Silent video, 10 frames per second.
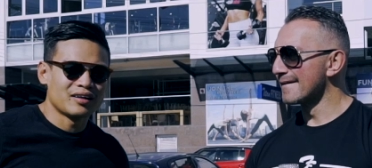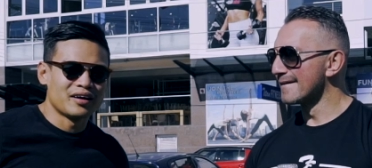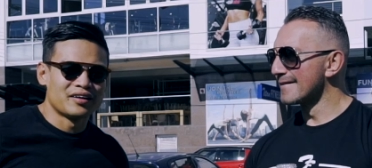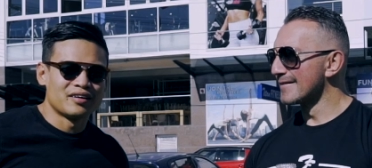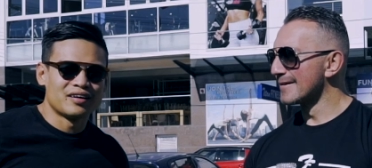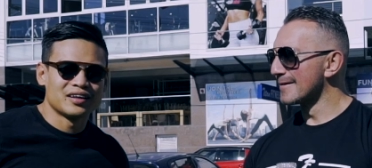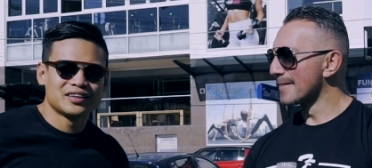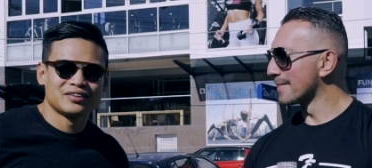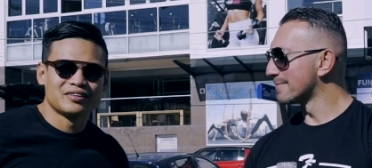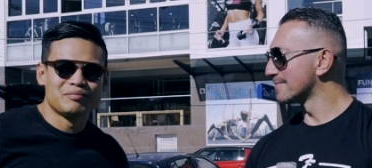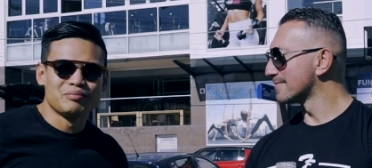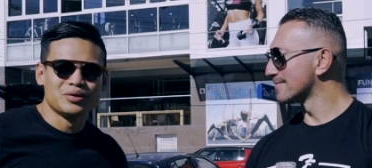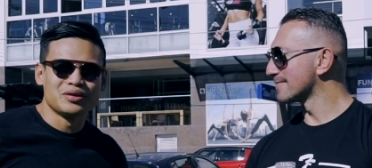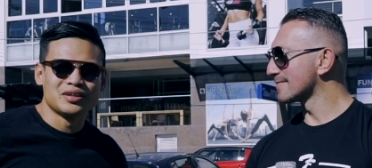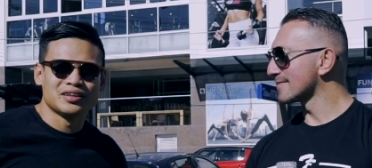Speaker 1: Clayton and I to uh,
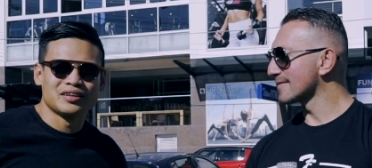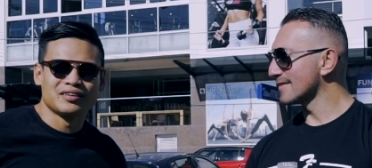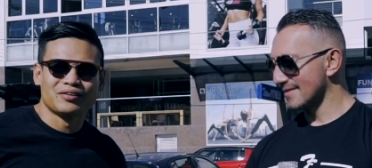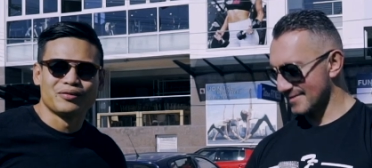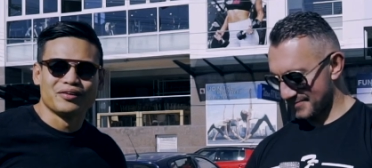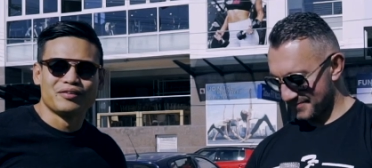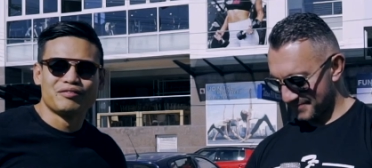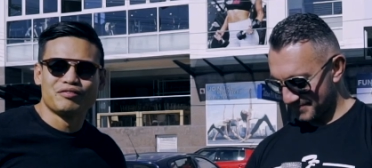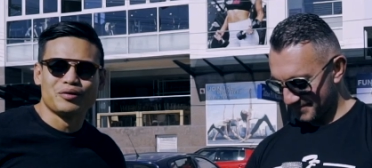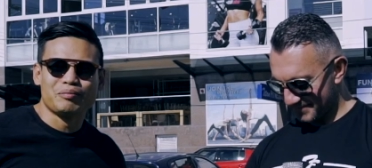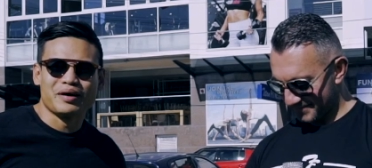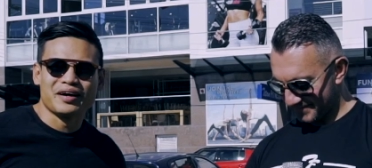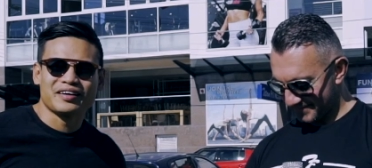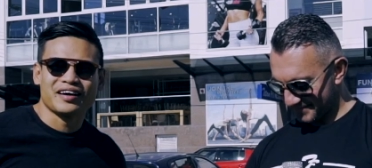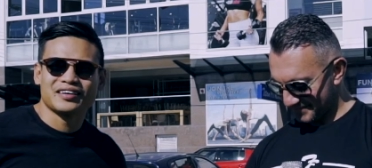Moody's and ordered four
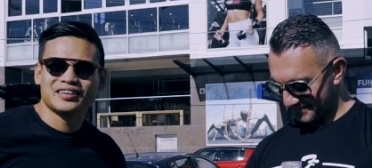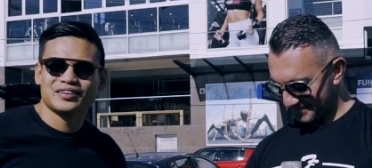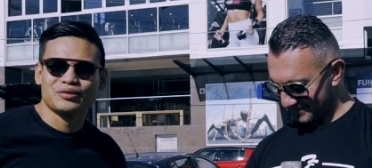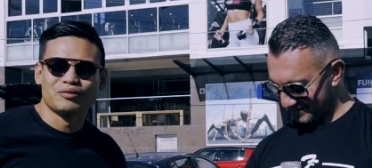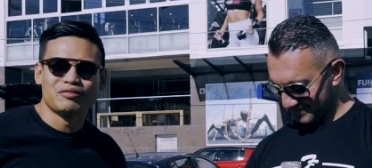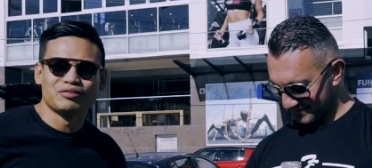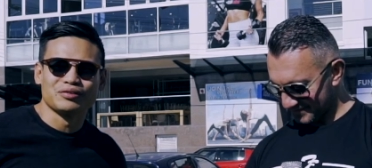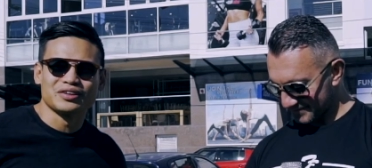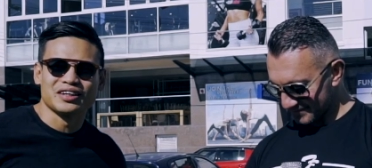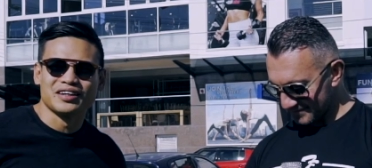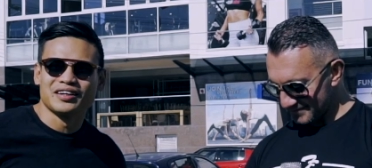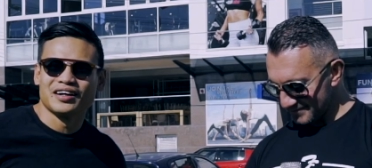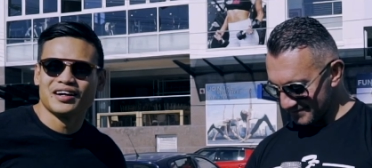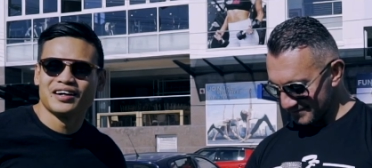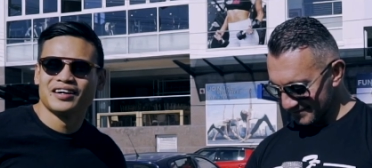pancakes, two waffles, and
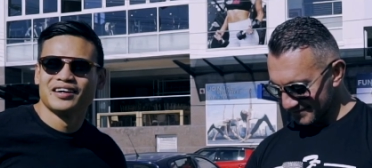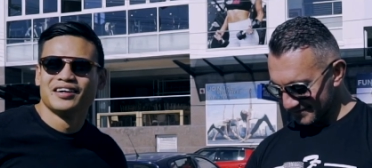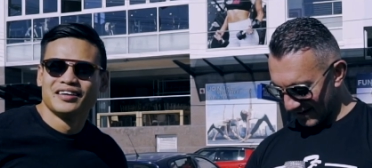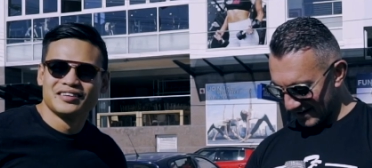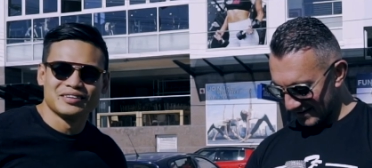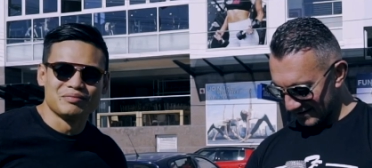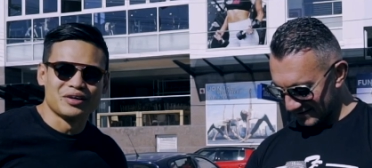uh, yeah. some